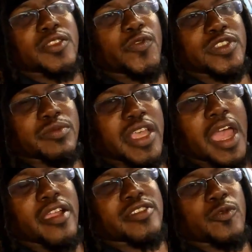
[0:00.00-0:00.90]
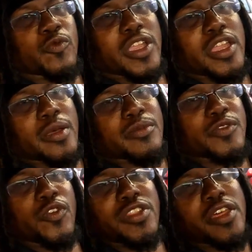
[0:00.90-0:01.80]
for some tires and
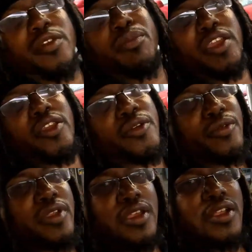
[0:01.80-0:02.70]
rims for another build.